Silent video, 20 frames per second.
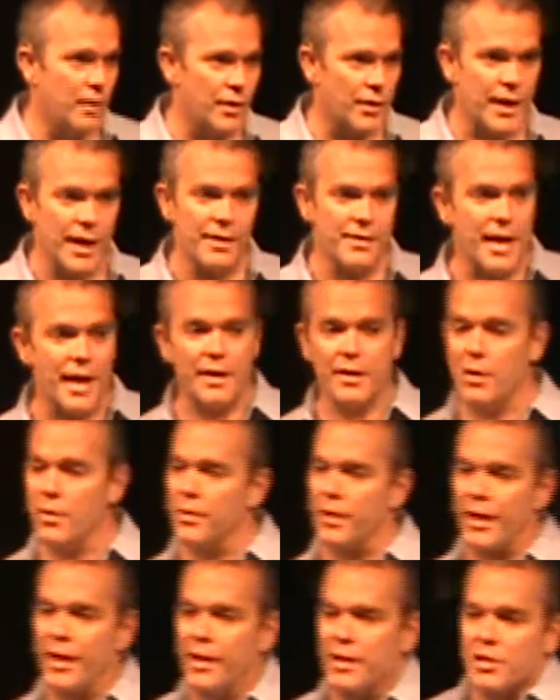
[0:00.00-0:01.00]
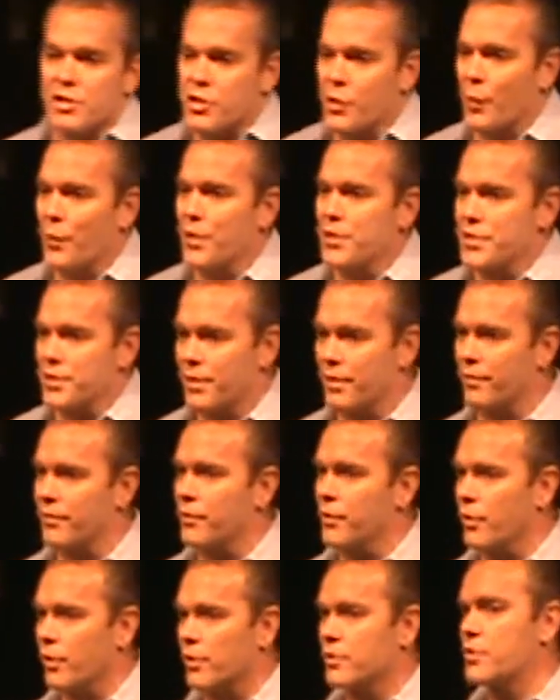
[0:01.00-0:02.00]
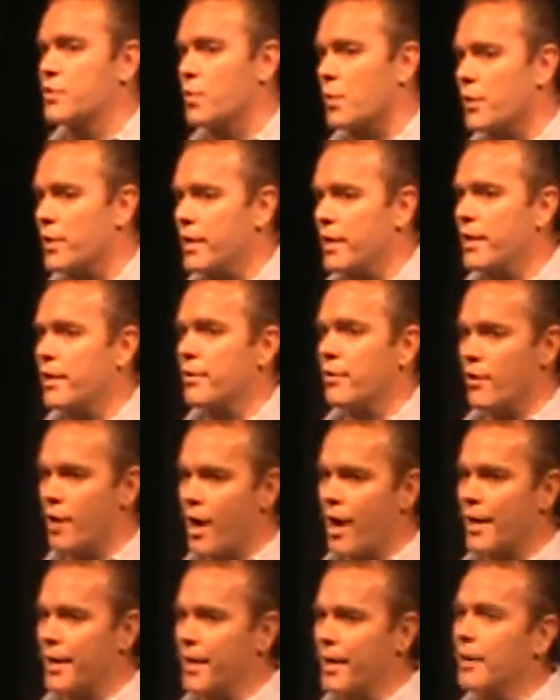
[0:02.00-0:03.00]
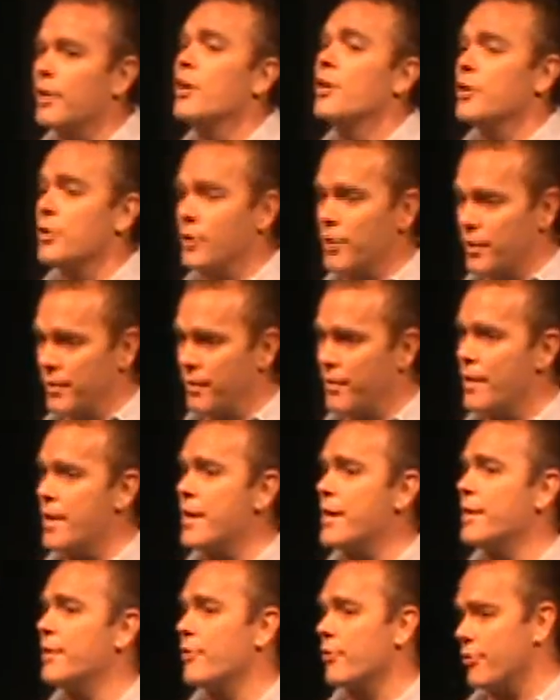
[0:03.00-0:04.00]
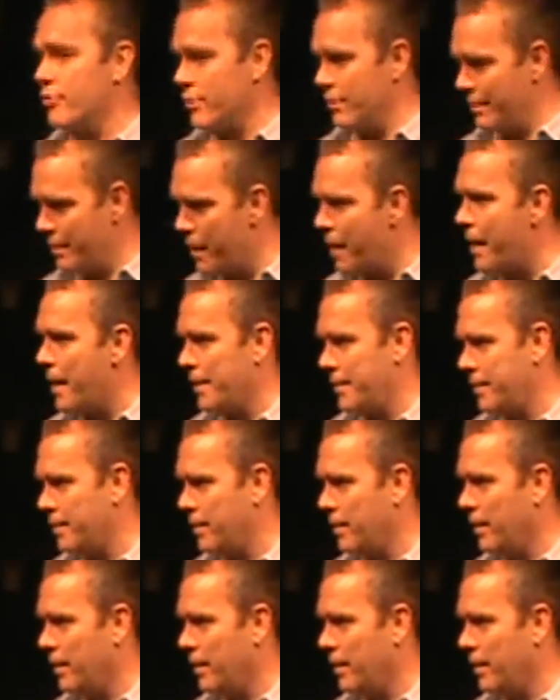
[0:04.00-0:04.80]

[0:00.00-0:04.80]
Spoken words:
Okay, they don't get a choice of you're sort of in or not in. You're either in or you're not.